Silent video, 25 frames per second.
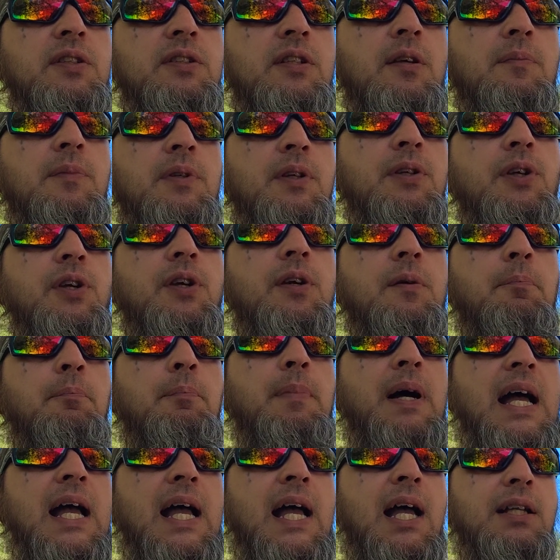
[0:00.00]
something you can
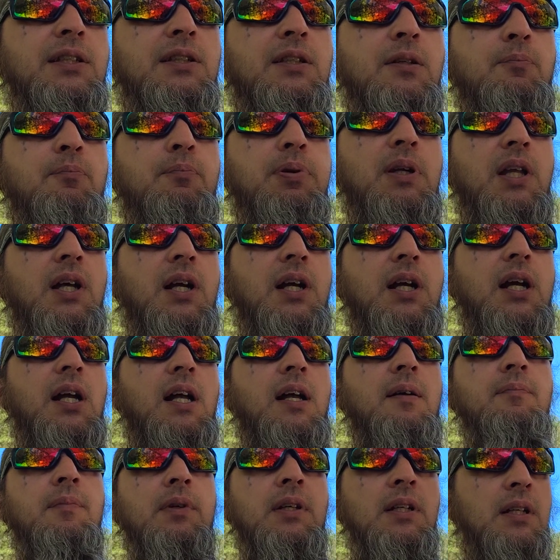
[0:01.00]
buy to plug
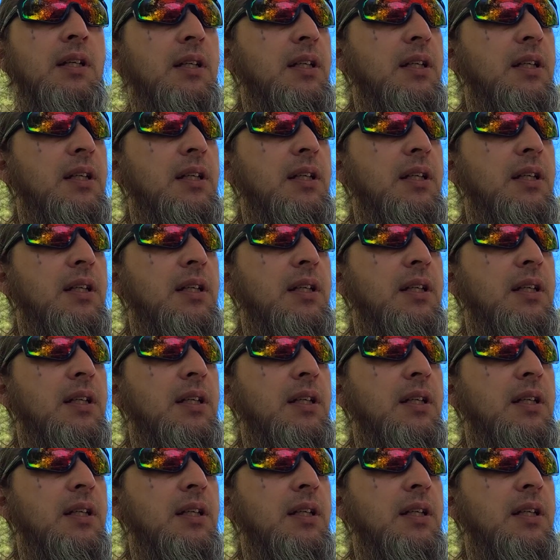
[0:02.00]
up.